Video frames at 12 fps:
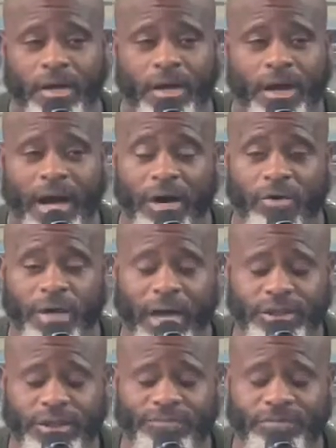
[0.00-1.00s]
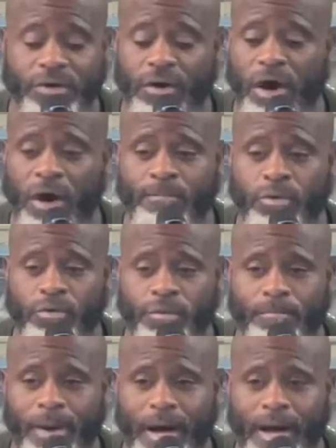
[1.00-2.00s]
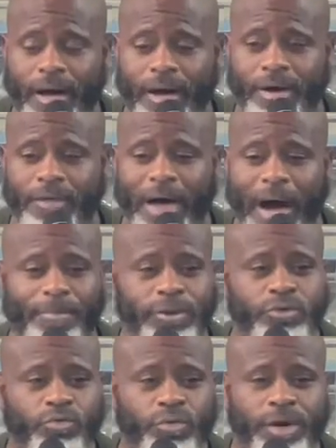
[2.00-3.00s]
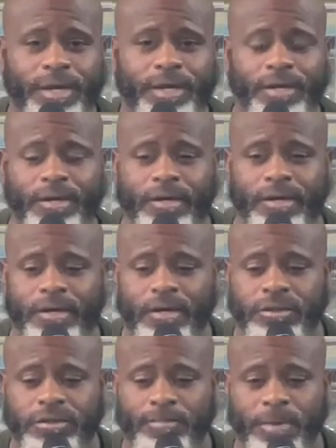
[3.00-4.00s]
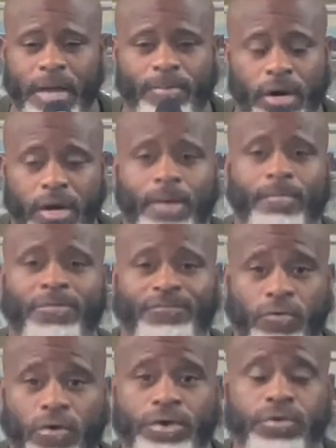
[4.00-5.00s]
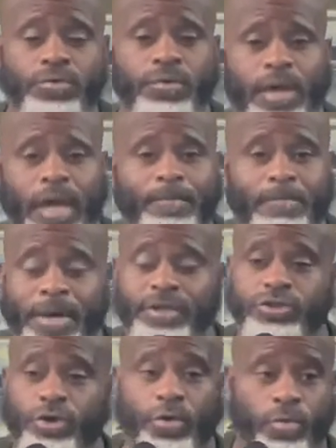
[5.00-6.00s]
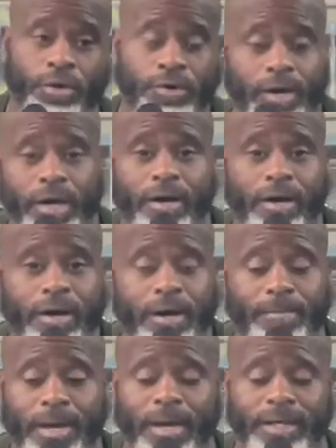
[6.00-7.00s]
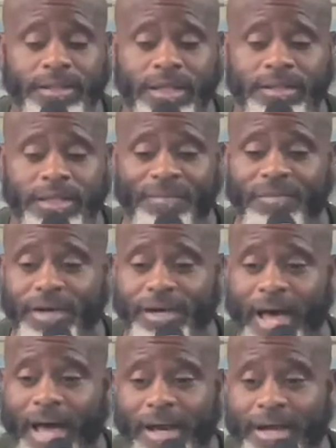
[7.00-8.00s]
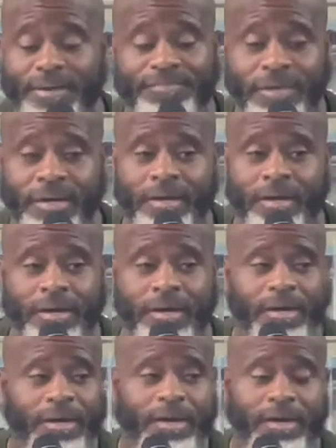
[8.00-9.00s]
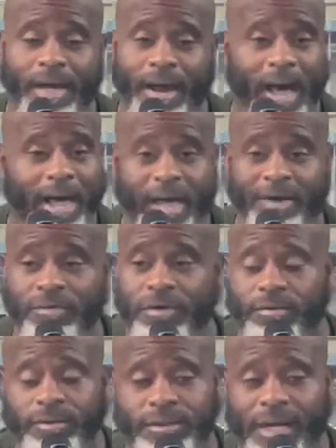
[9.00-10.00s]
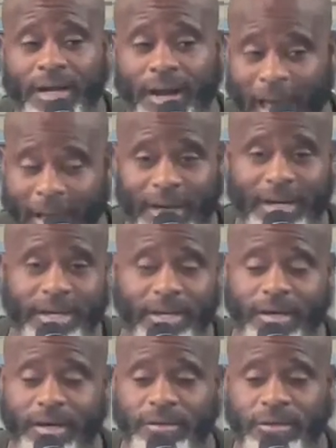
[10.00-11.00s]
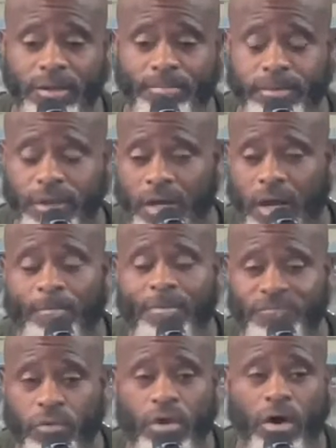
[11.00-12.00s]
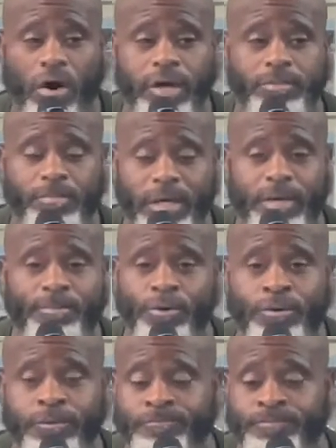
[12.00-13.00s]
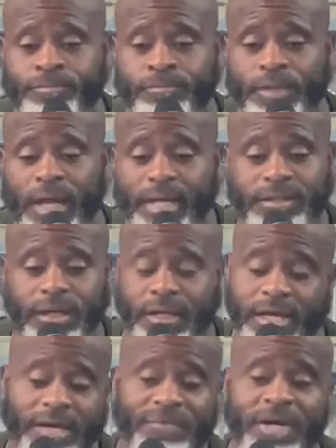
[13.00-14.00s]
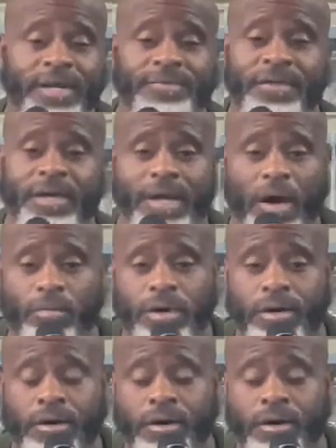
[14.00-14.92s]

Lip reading: Hallelujah. I just feel humbled by another opportunity to be able to come before you and minister the word of God. Amen. It's definitely not anything that I ever take lightly to come before God's people and to give anything that would